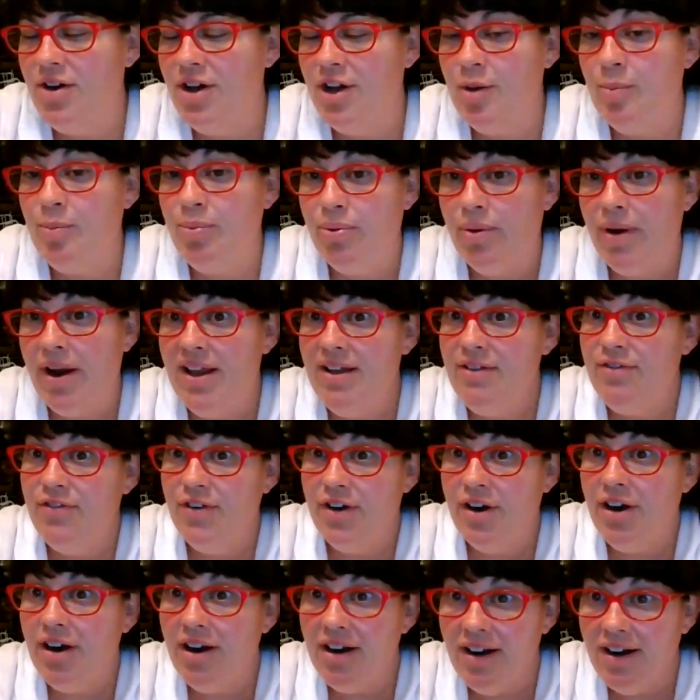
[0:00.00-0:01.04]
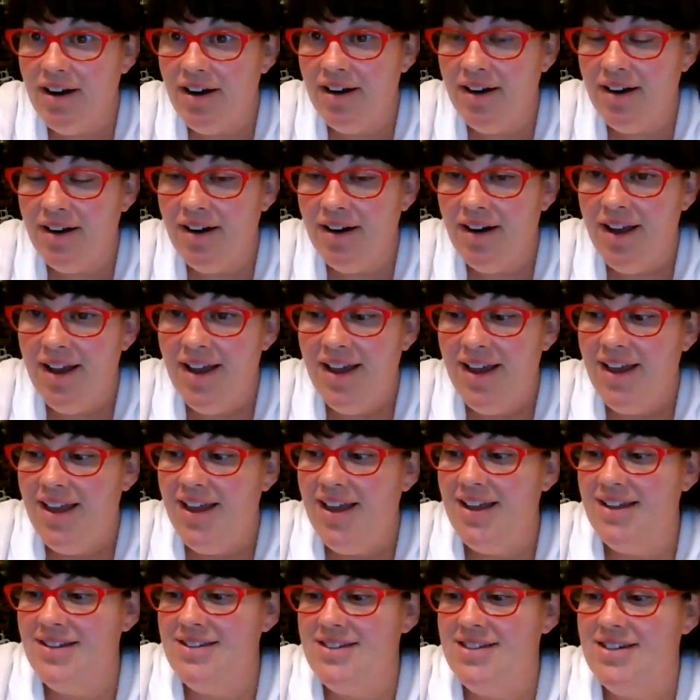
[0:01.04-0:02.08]
gonna pray for her
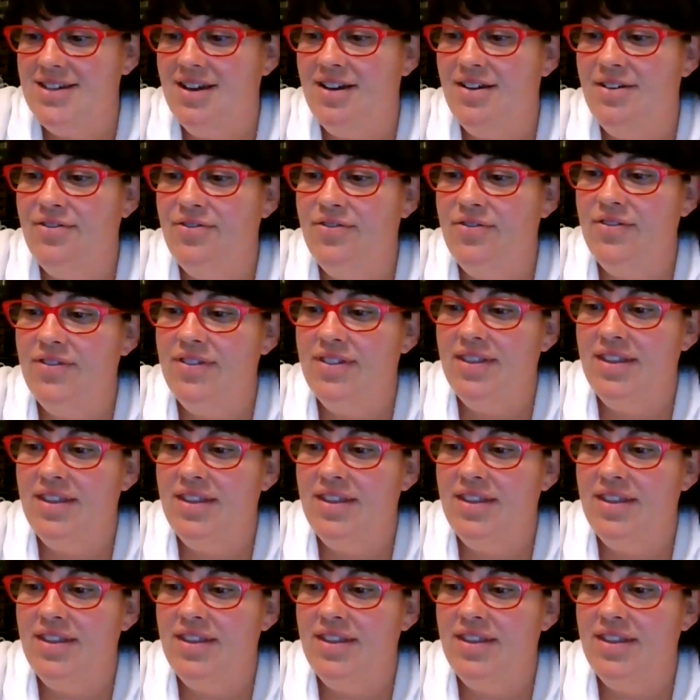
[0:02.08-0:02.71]
and stuff.